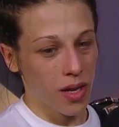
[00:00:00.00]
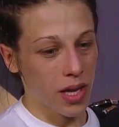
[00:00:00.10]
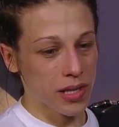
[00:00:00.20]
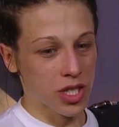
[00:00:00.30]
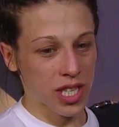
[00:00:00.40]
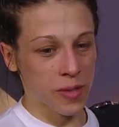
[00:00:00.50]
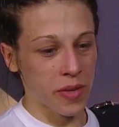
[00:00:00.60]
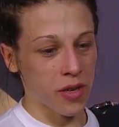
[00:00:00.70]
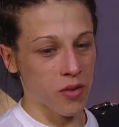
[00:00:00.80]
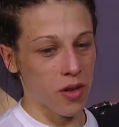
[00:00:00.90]
It's just
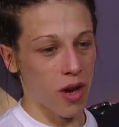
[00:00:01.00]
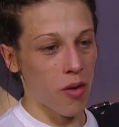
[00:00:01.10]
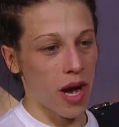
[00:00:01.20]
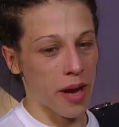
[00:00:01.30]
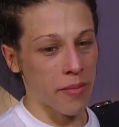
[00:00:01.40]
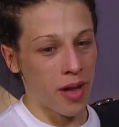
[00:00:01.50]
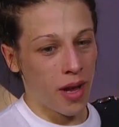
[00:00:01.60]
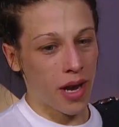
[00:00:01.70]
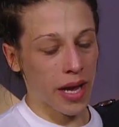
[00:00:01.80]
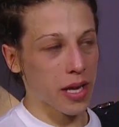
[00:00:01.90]
me, you know. I'm
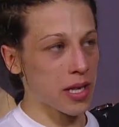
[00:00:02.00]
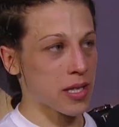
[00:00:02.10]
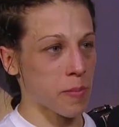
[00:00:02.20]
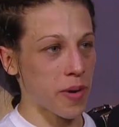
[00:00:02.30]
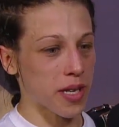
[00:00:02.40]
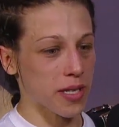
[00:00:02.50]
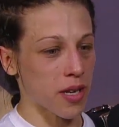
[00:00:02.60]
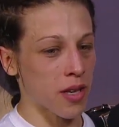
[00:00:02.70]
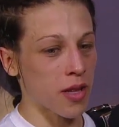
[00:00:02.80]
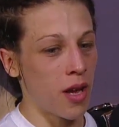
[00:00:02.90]
like easy
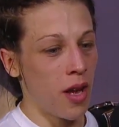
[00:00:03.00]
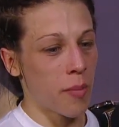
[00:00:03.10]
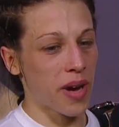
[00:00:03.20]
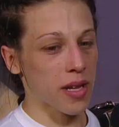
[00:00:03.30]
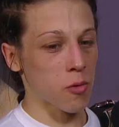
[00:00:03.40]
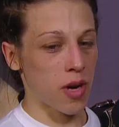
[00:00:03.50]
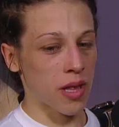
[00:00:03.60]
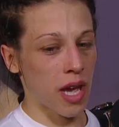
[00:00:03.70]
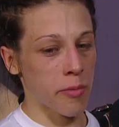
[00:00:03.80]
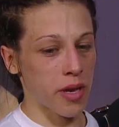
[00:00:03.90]
person, but
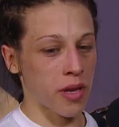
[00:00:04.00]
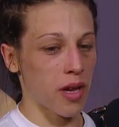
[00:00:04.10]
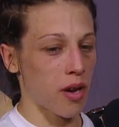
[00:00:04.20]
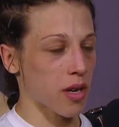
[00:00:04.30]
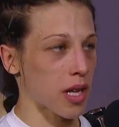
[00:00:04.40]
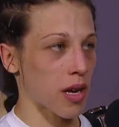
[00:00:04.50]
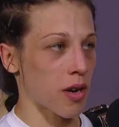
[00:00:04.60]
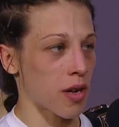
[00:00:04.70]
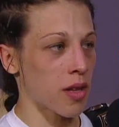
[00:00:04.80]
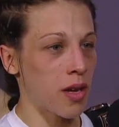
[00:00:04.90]
when I'm in an
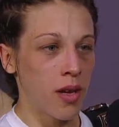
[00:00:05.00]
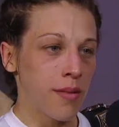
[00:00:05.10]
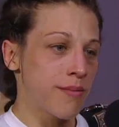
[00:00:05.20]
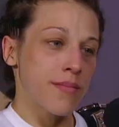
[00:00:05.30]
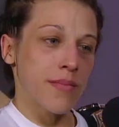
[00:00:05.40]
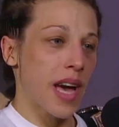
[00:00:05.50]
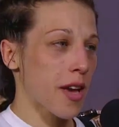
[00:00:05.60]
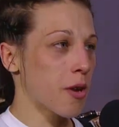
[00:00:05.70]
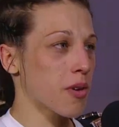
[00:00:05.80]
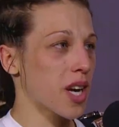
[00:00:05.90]
octagon,
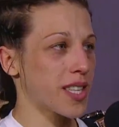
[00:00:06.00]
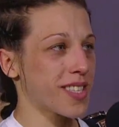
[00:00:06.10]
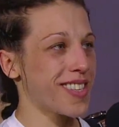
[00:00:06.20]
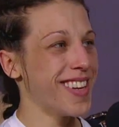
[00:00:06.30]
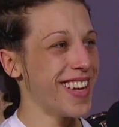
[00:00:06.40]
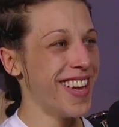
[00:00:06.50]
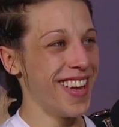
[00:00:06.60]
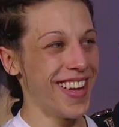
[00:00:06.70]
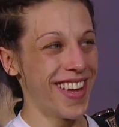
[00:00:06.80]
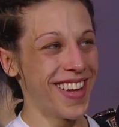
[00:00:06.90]
I go crazy.
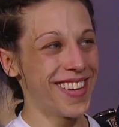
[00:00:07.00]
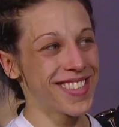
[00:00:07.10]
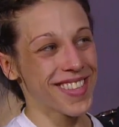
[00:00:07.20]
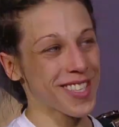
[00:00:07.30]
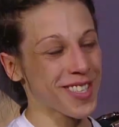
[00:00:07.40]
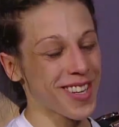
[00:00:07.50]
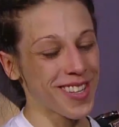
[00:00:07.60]
That's all.